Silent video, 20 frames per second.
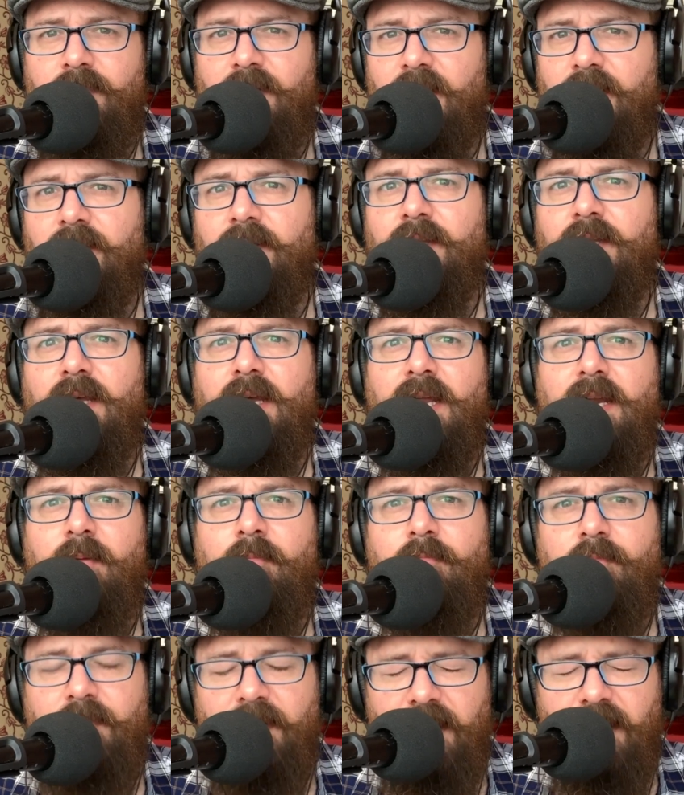button and
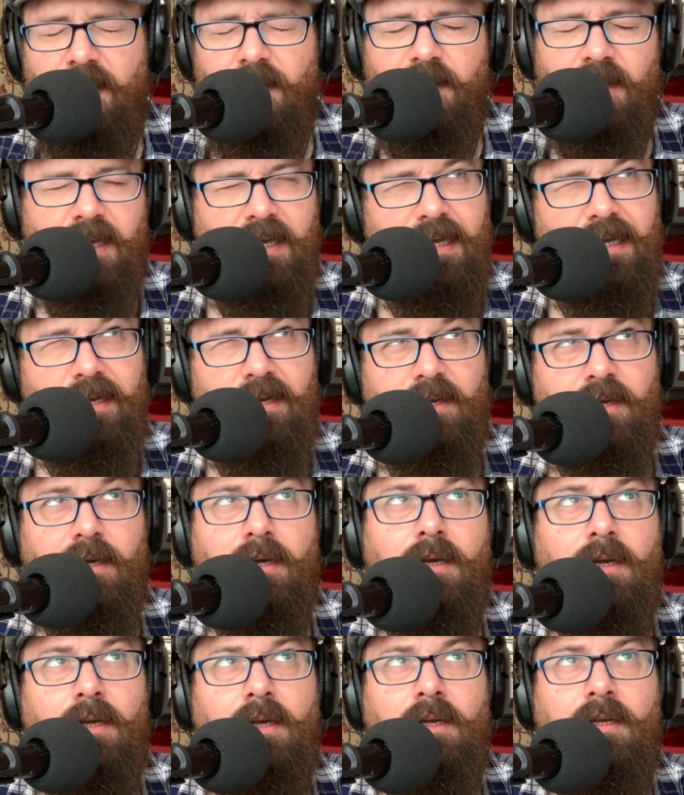a bell and a